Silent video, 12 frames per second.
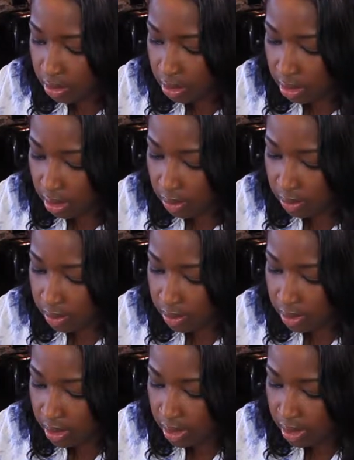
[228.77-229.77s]
So,
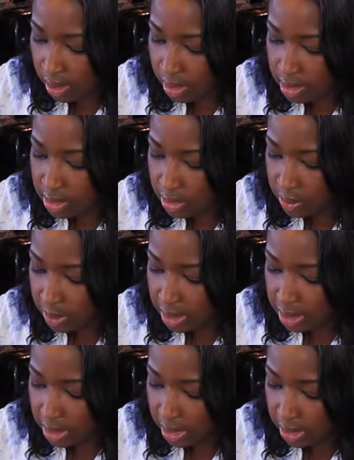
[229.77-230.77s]
still want
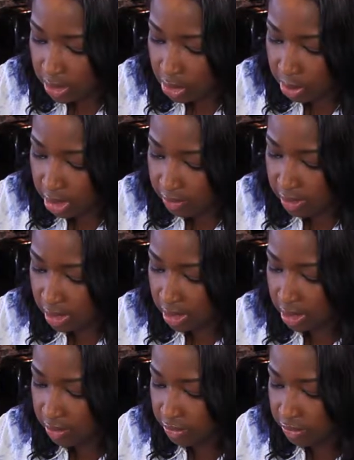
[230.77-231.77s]
to see a little bit of the
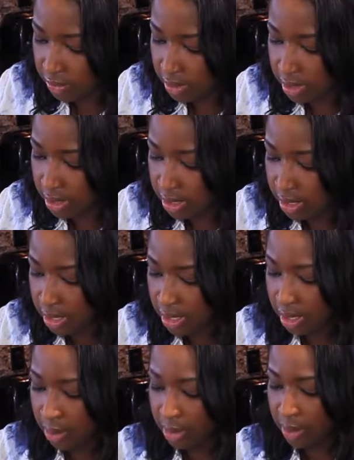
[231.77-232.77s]
leaf,
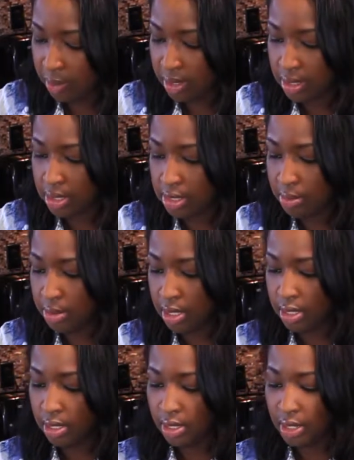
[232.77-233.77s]
but I want this to
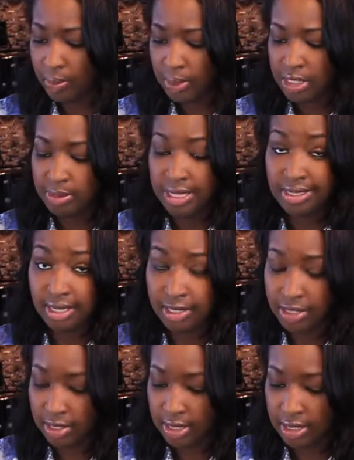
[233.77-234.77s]
be, I don't want it to be
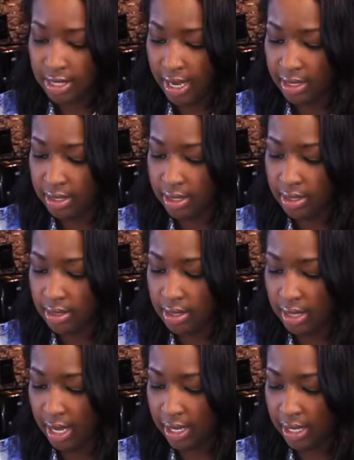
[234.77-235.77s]
centered exactly.
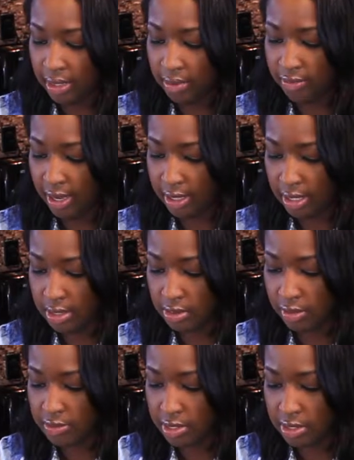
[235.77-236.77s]
I like the fact that it's
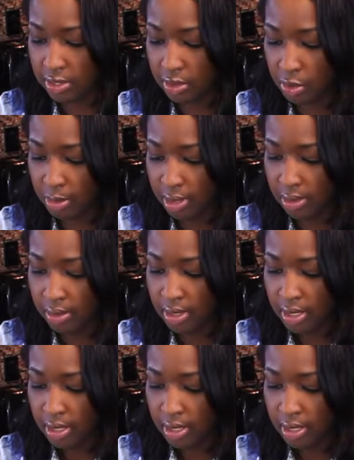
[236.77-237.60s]
off center a little bit.